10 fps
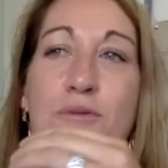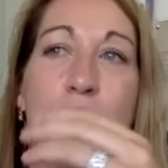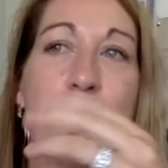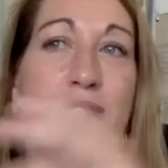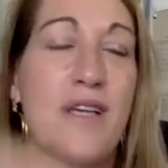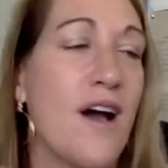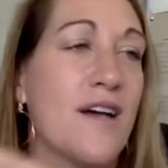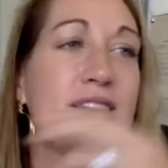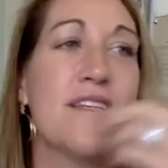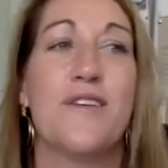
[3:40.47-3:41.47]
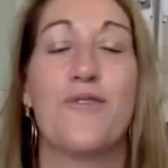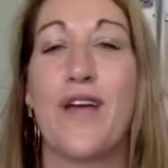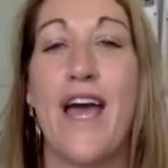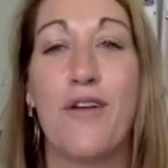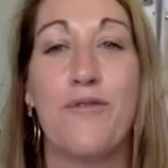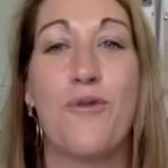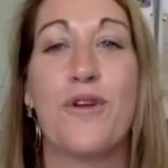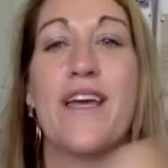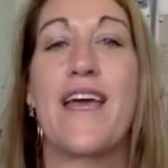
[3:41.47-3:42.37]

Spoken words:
or Wisconsin or California,